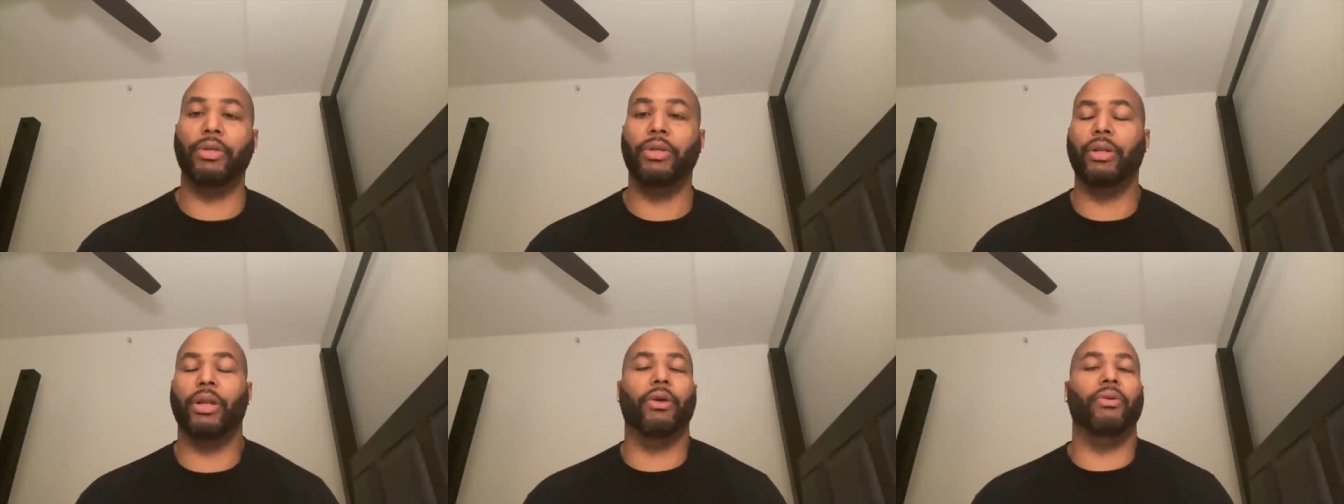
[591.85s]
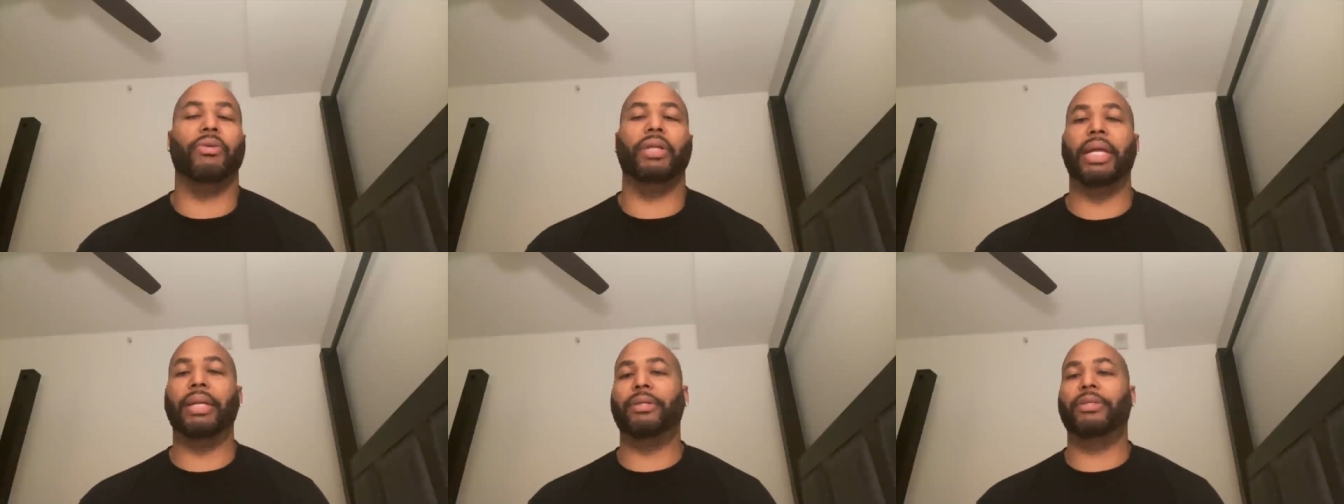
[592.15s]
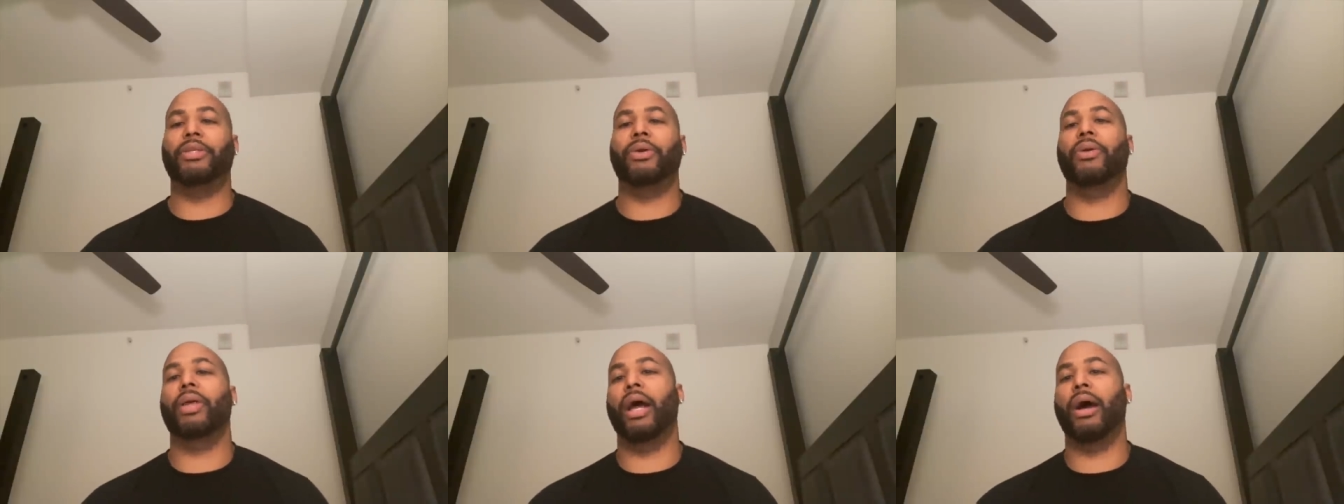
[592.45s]
you know, and
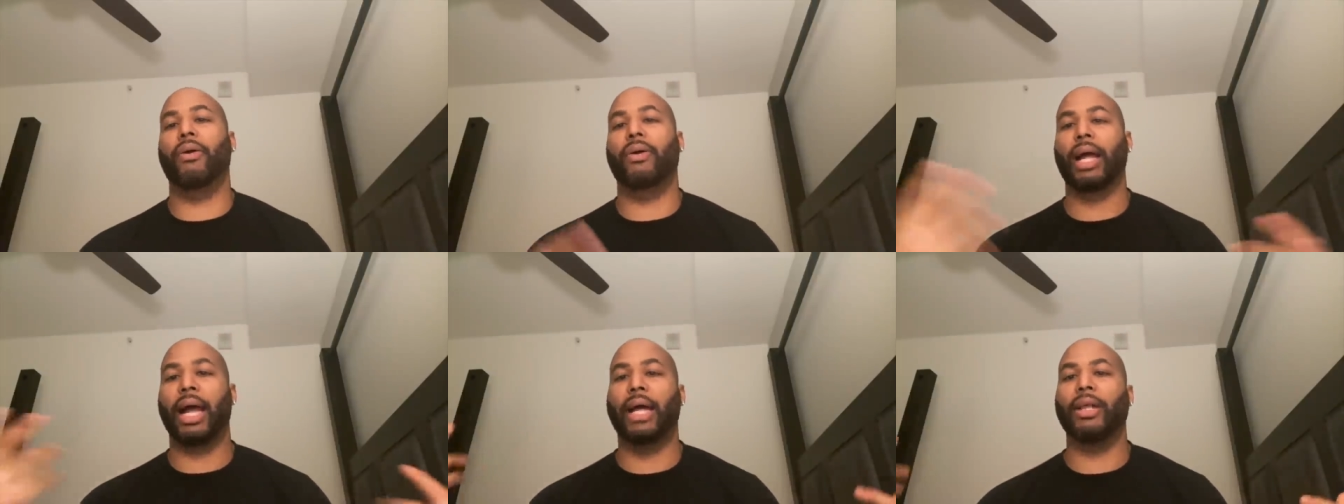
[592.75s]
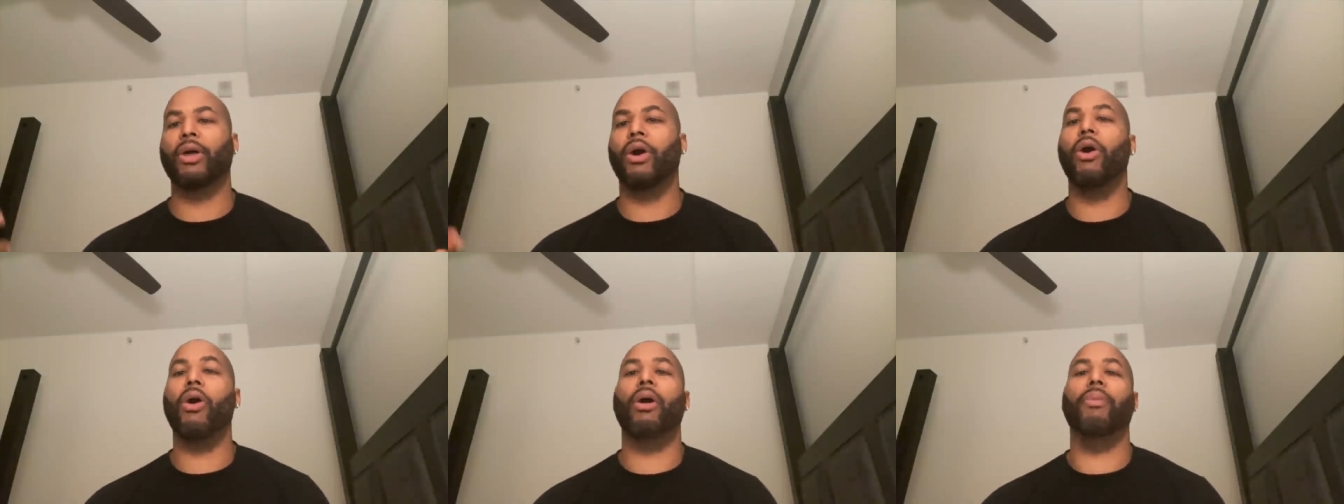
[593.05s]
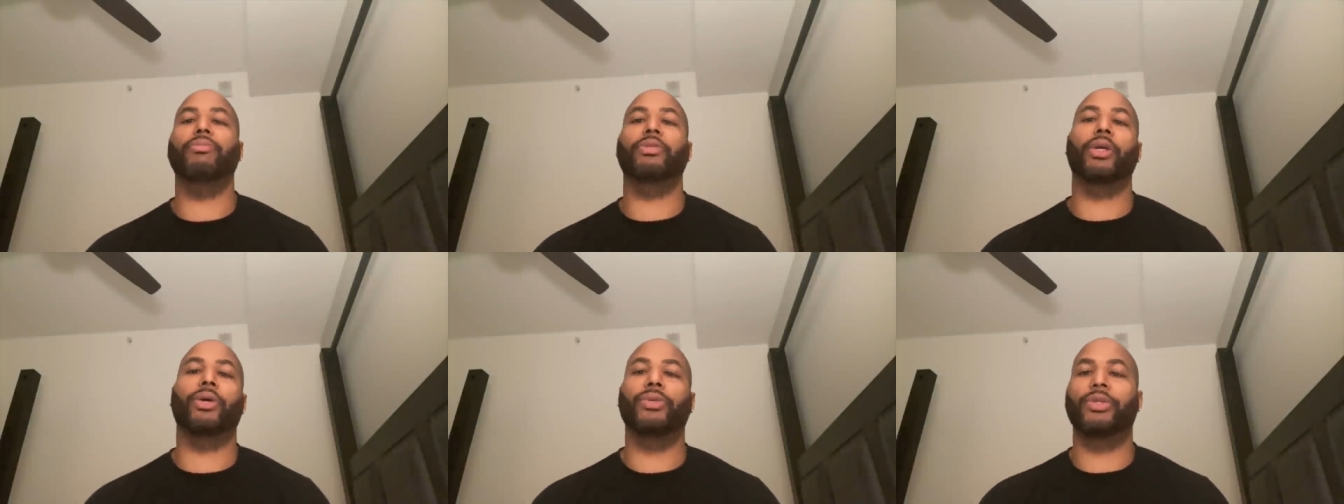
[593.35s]
show y'all guys, oh,
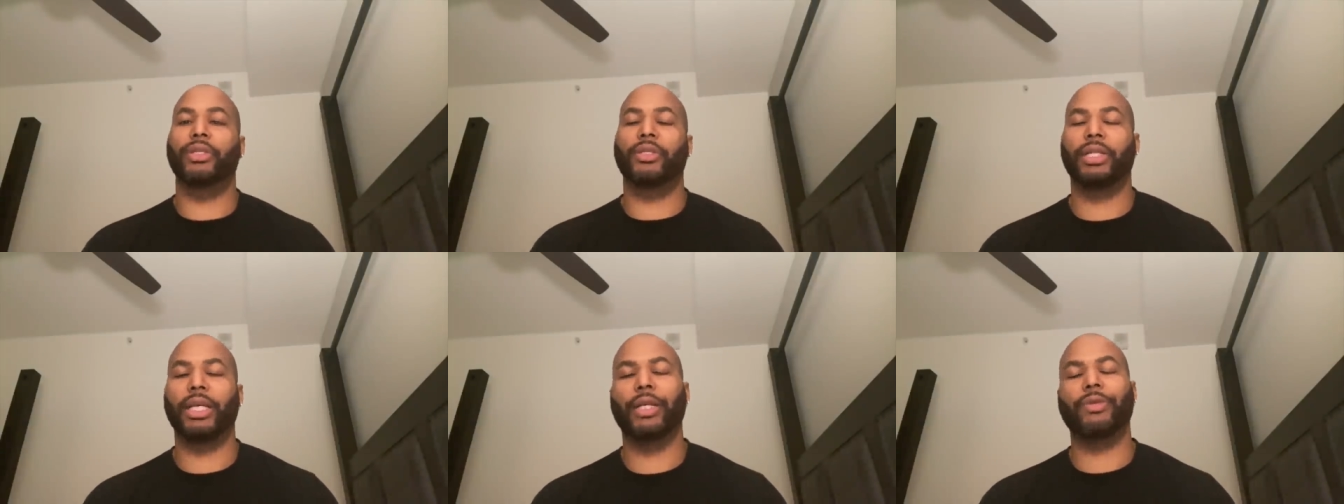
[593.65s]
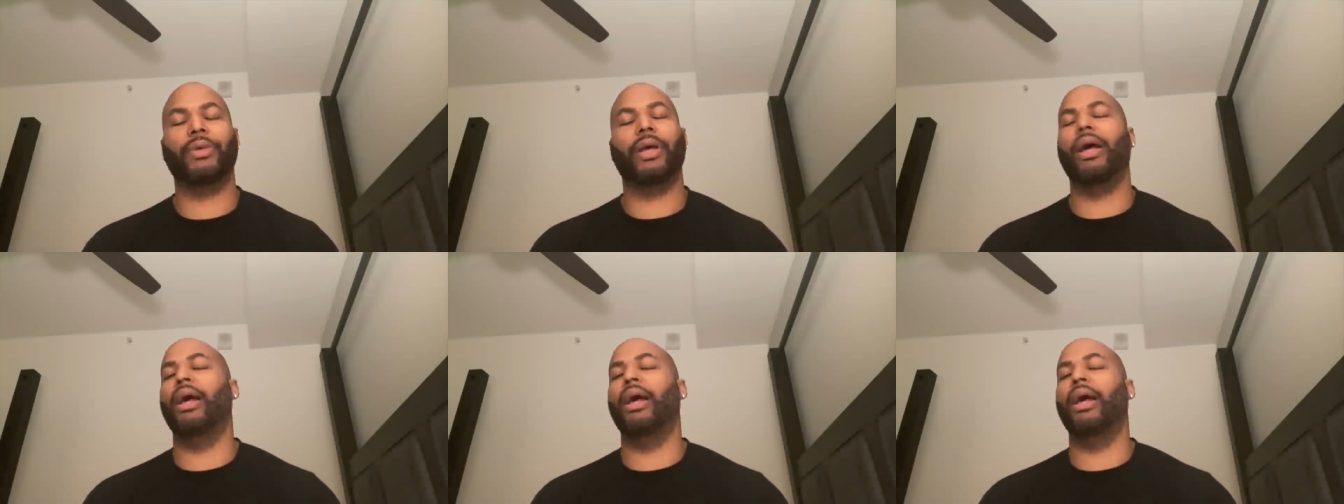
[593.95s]
I'm so successful.